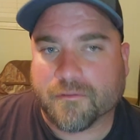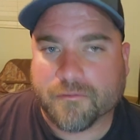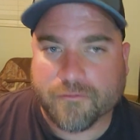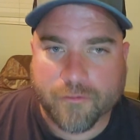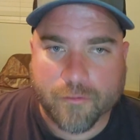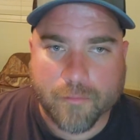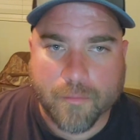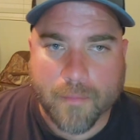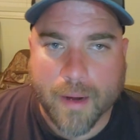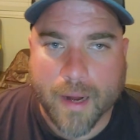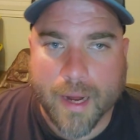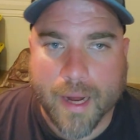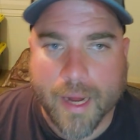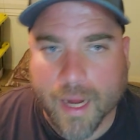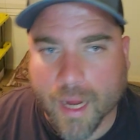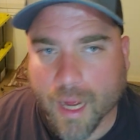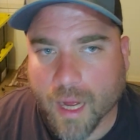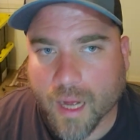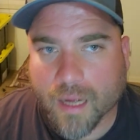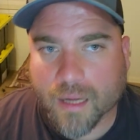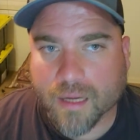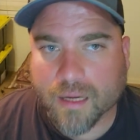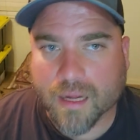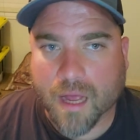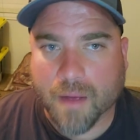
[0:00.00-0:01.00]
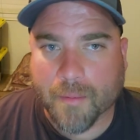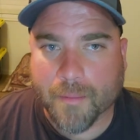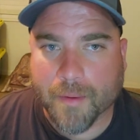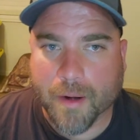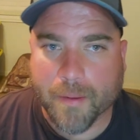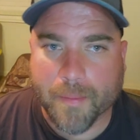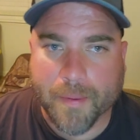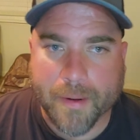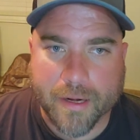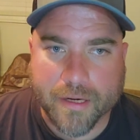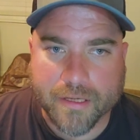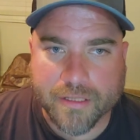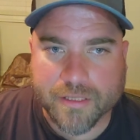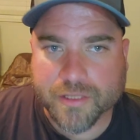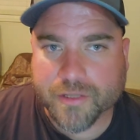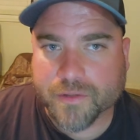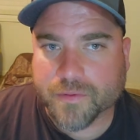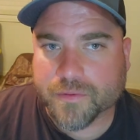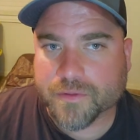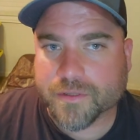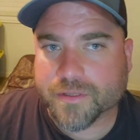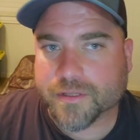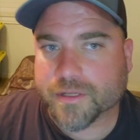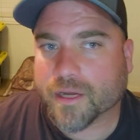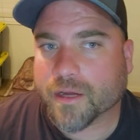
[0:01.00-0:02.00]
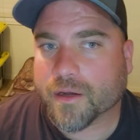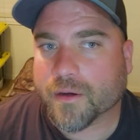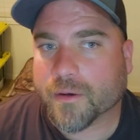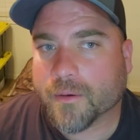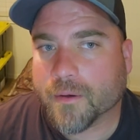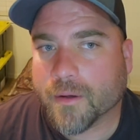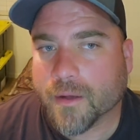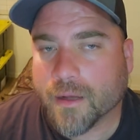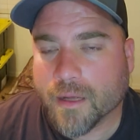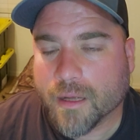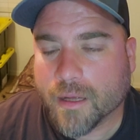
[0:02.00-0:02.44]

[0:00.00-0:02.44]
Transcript: for my hunt coming up here soon. So,